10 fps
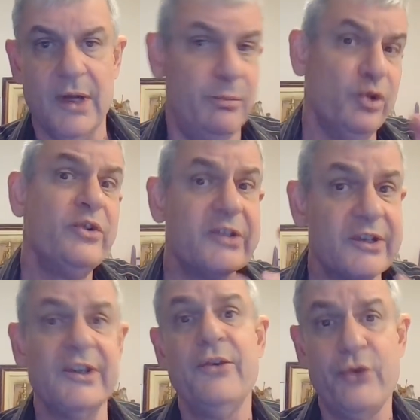Abuse
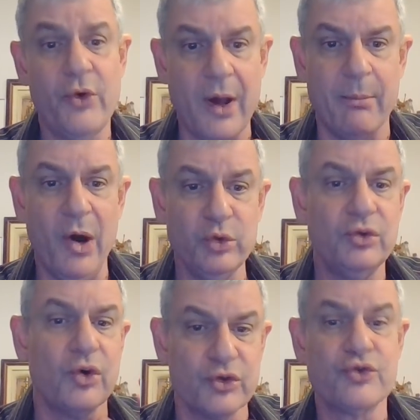is therefore about
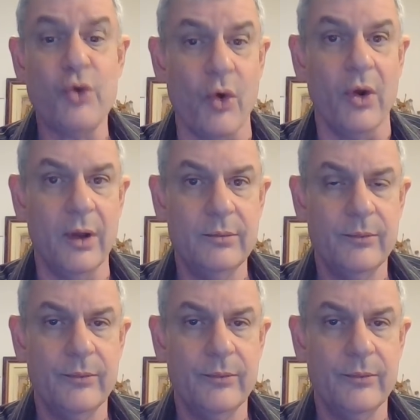control.